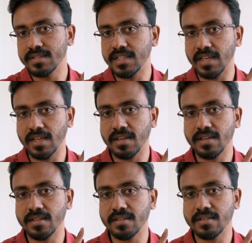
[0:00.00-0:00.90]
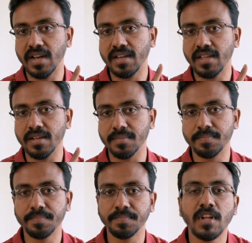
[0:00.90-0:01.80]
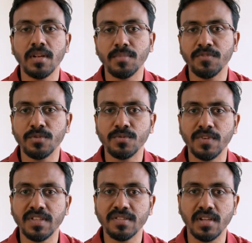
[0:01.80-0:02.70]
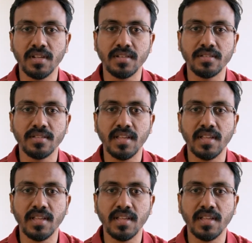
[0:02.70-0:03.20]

check it right here. Well, before we start,